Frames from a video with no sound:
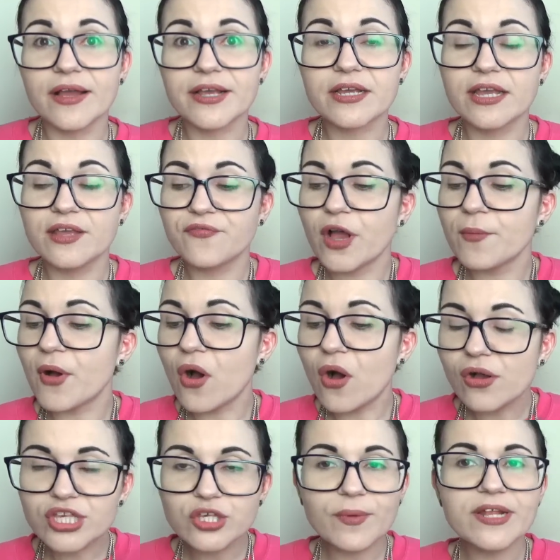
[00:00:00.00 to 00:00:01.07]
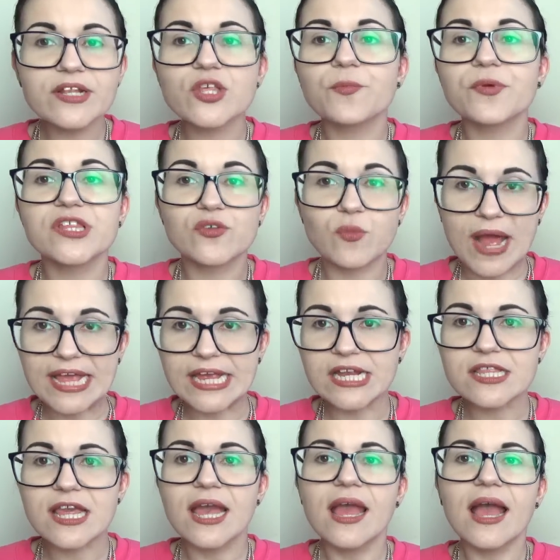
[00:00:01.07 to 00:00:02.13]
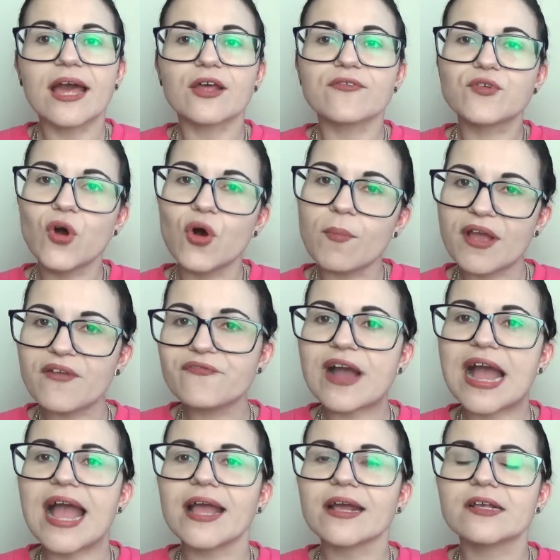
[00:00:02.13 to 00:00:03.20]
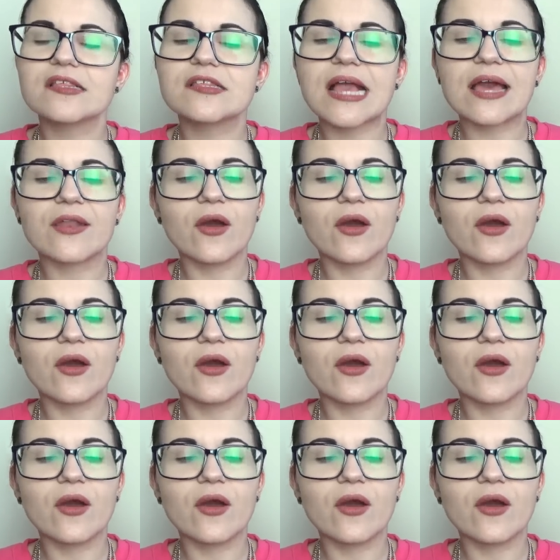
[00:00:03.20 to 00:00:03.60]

If I'm arguing to persuade and I've got my facts and